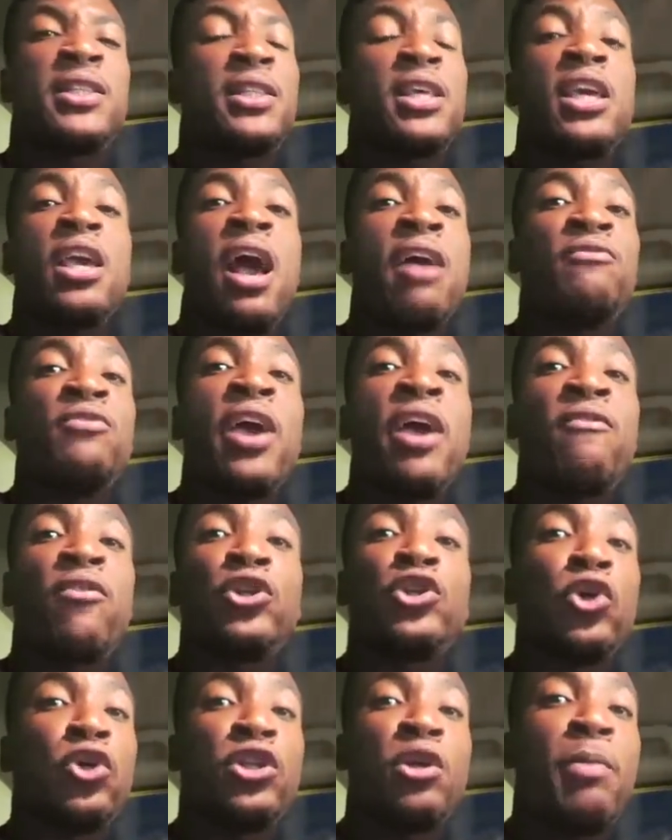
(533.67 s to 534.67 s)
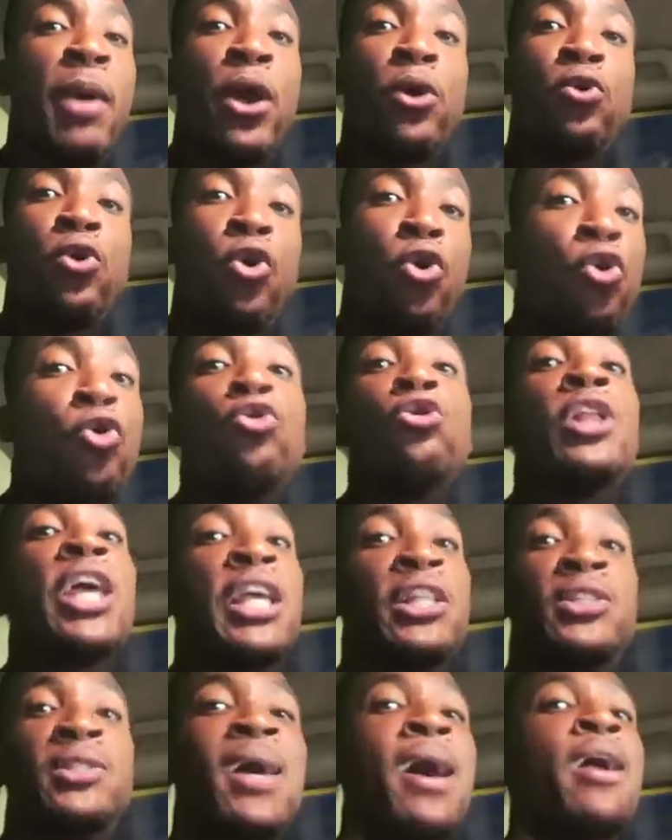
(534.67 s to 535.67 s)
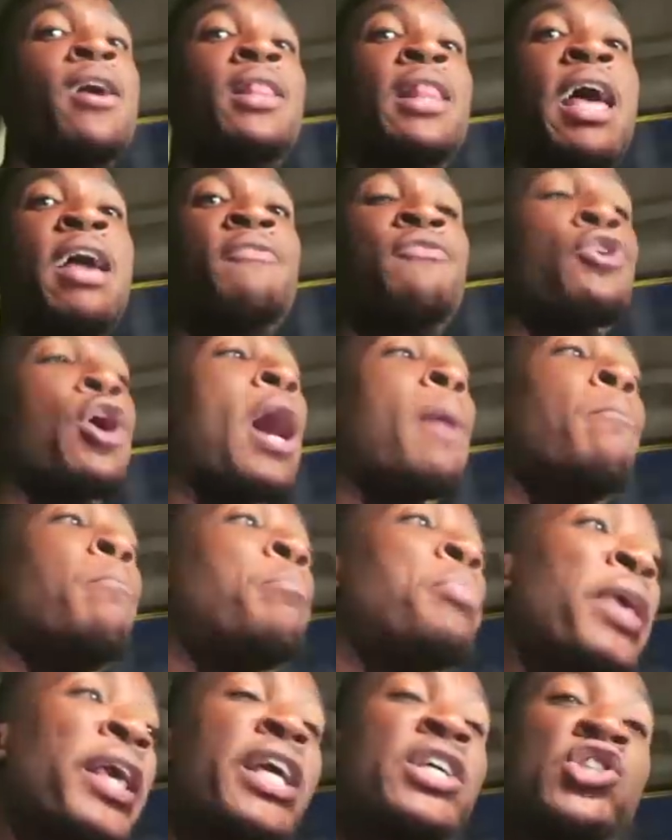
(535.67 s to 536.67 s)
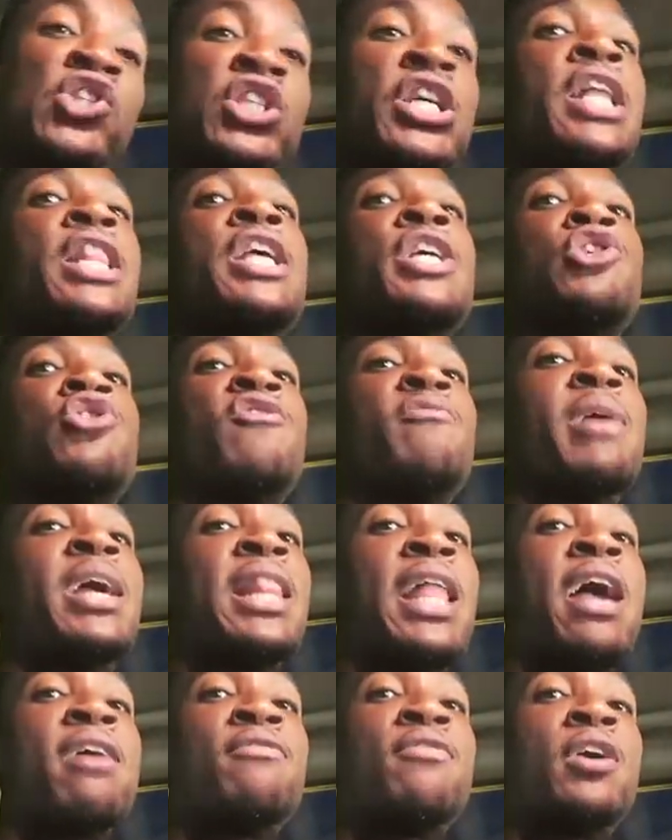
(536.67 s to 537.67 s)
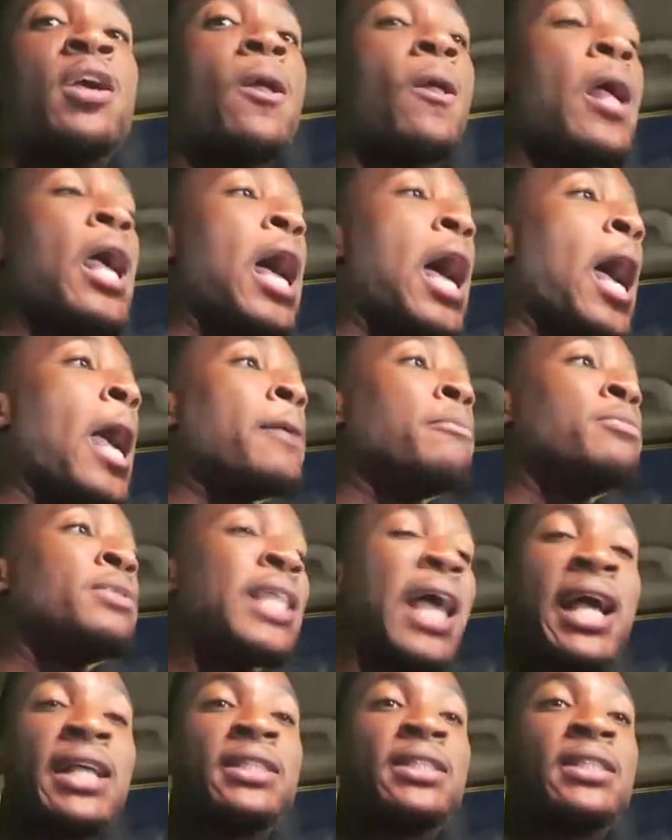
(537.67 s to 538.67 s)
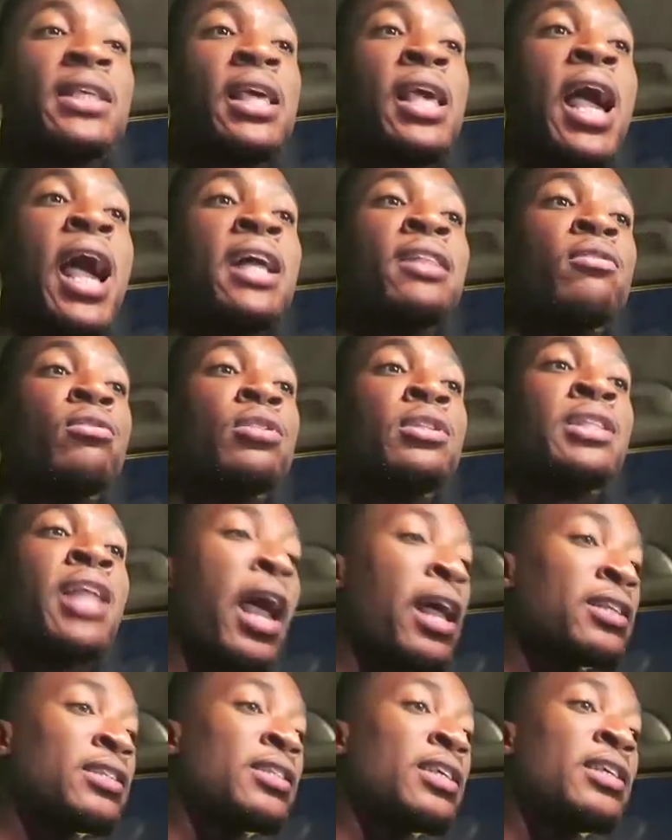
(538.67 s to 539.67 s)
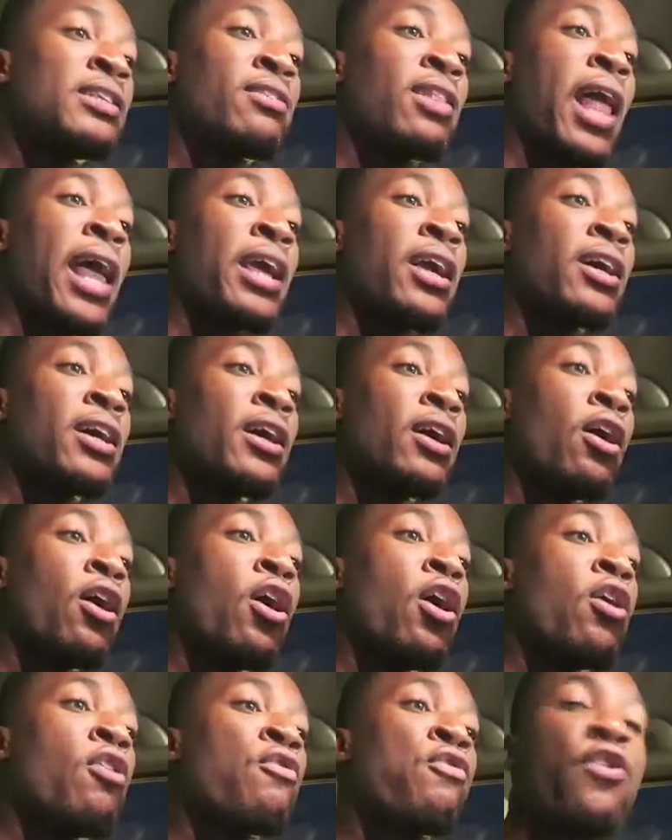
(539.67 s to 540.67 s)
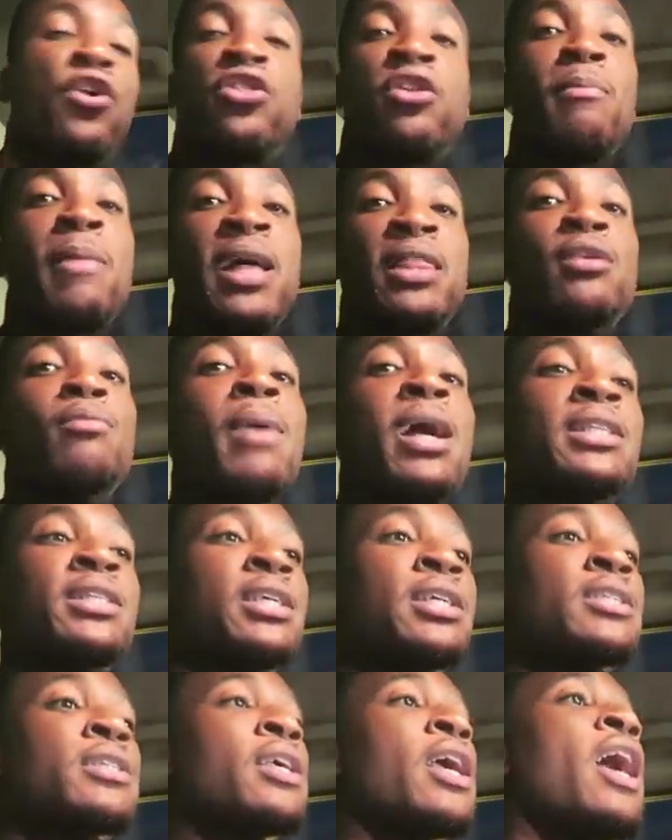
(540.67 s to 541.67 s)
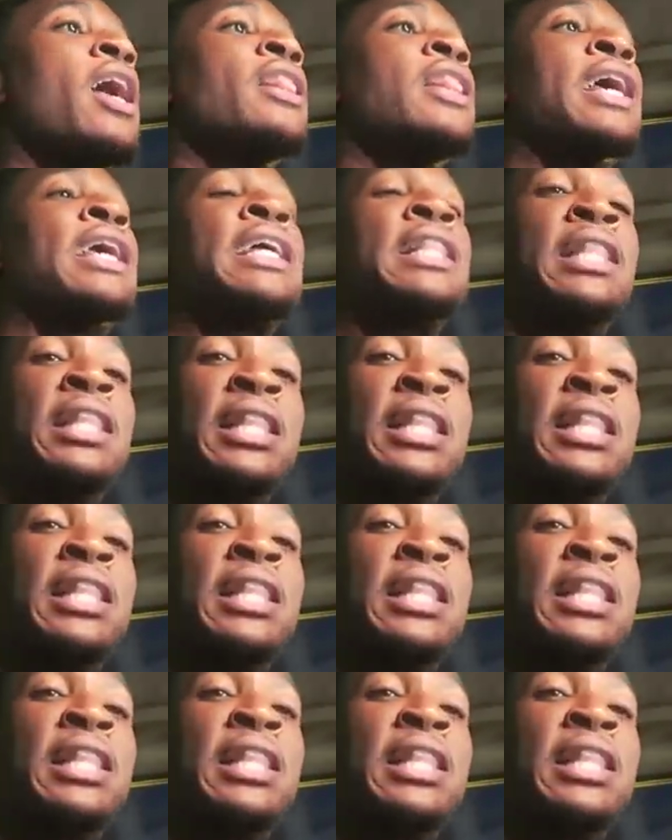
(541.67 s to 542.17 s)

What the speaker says: thing I've ever done in my whole entire life. The biggest challenge of my life. I'm dancing, and dance is like for the mathematics. Like